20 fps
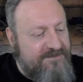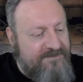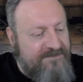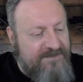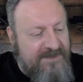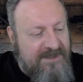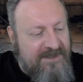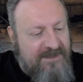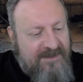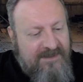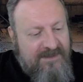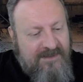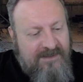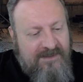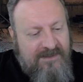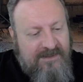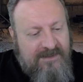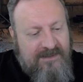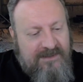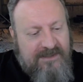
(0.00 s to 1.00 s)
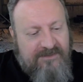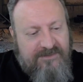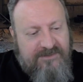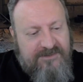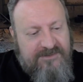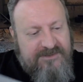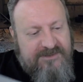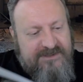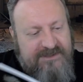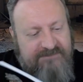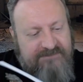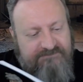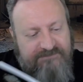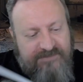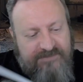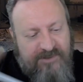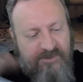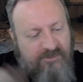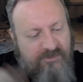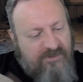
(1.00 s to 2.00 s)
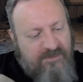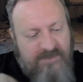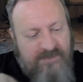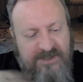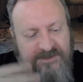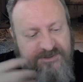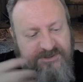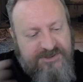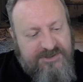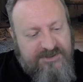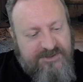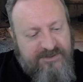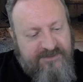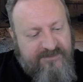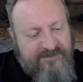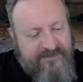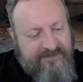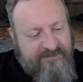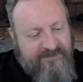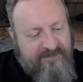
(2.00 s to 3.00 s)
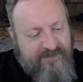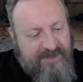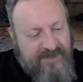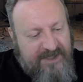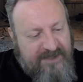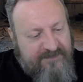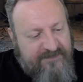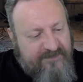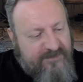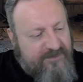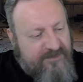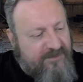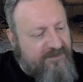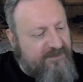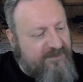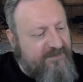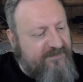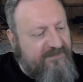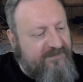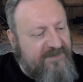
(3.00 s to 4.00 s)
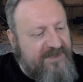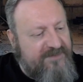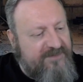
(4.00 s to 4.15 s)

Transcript: Now there's a whole bunch of flavor